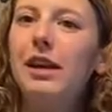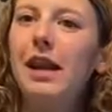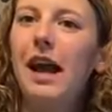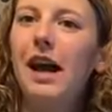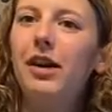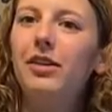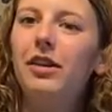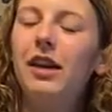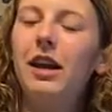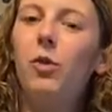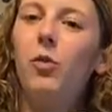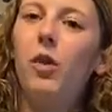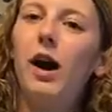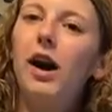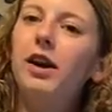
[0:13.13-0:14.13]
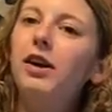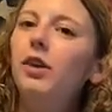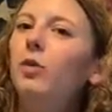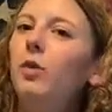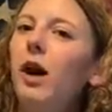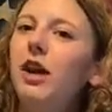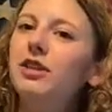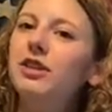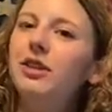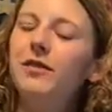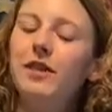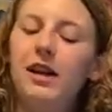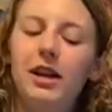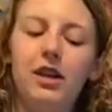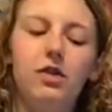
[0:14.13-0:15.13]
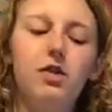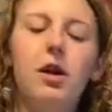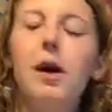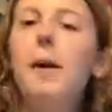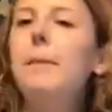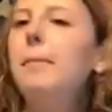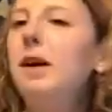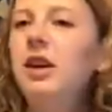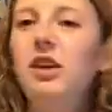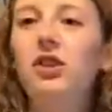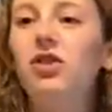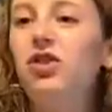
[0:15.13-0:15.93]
out while you watch the video, but you